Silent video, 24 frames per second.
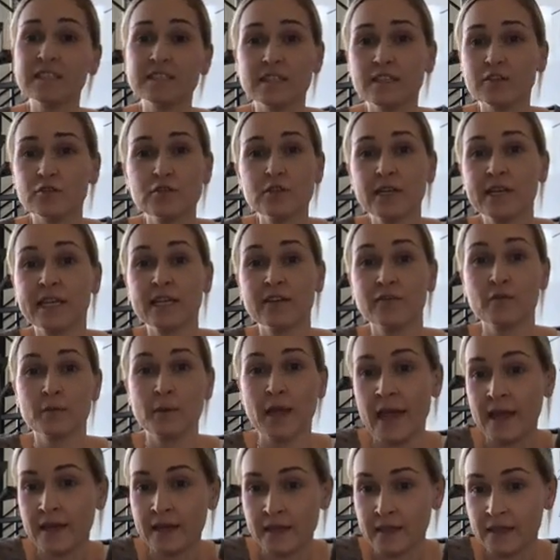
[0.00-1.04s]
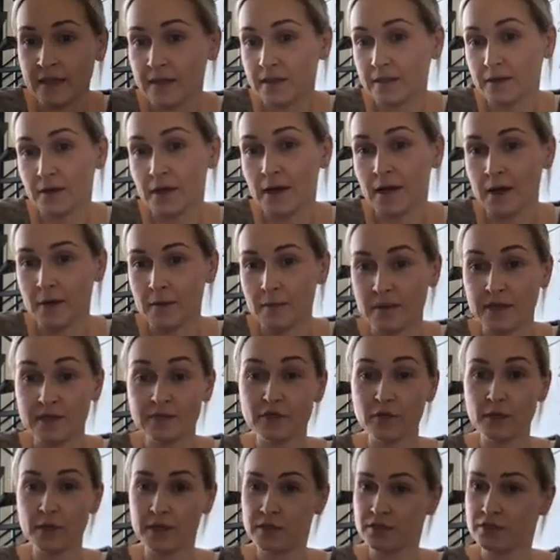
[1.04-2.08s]
say you didn't give them any
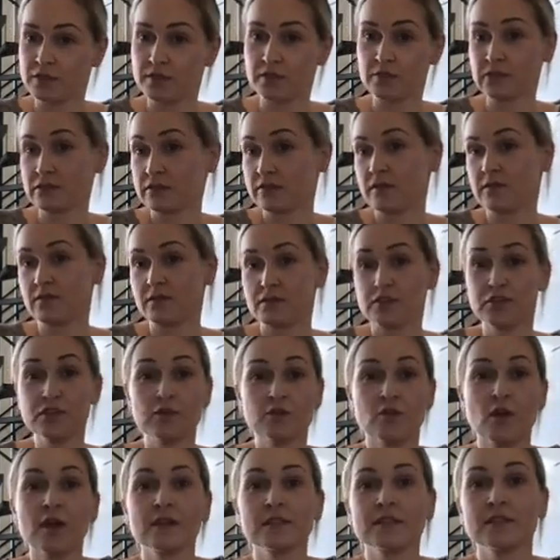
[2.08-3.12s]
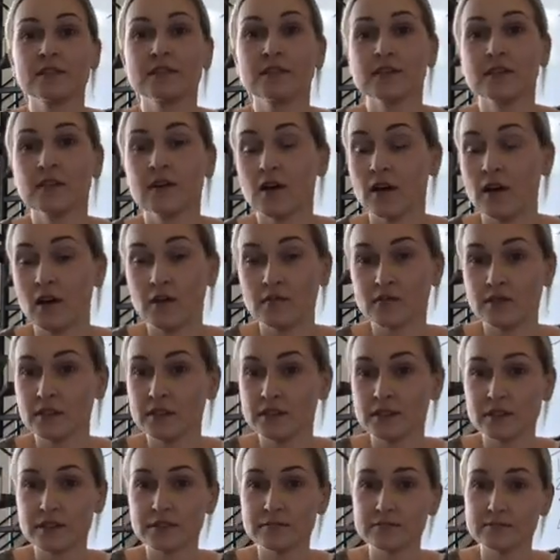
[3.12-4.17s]
information whatsoever. Just walked into the
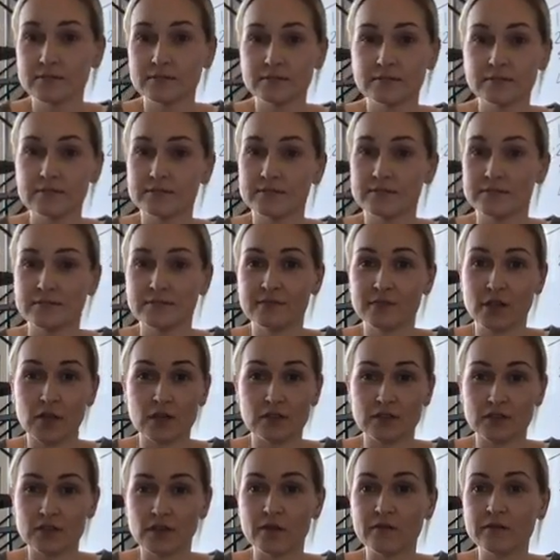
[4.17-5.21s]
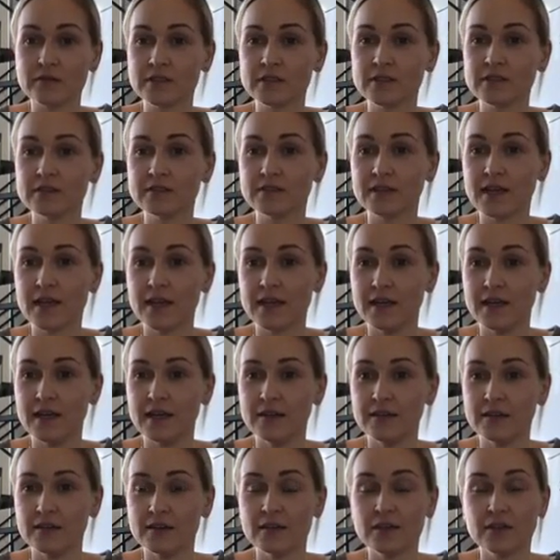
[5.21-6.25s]
office, doctor's office,
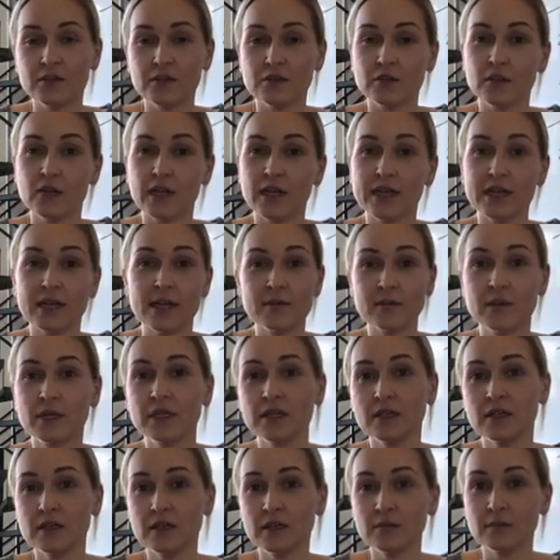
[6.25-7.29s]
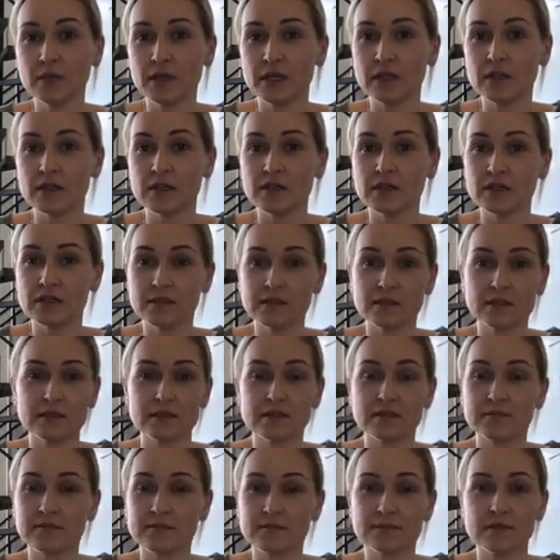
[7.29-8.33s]
and you're like, I'm here
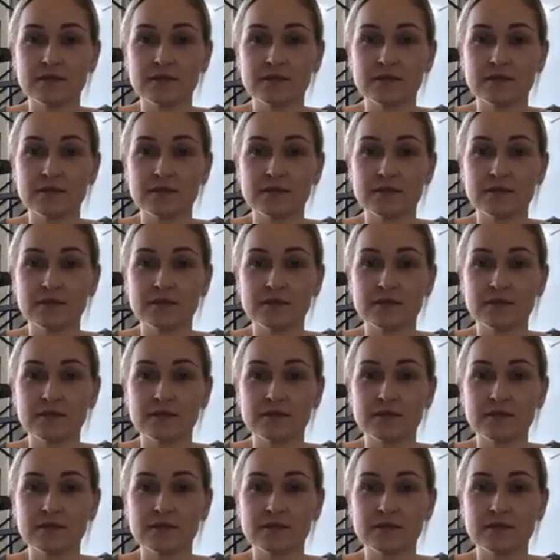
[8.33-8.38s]
because,